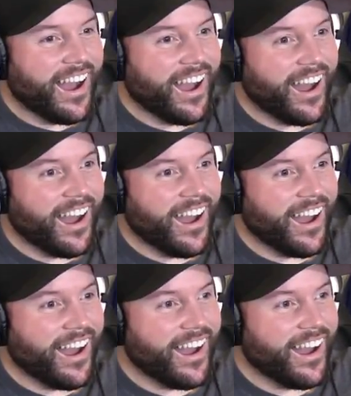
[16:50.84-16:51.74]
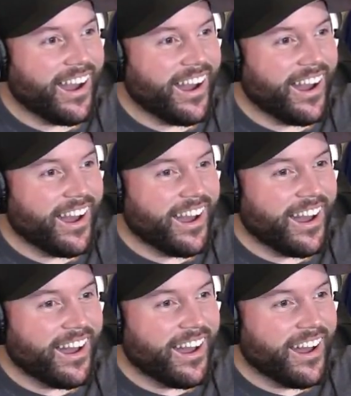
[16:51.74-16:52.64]

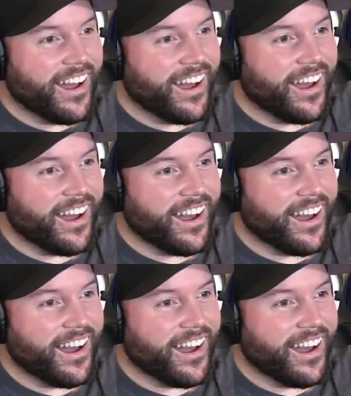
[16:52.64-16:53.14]
[no speech]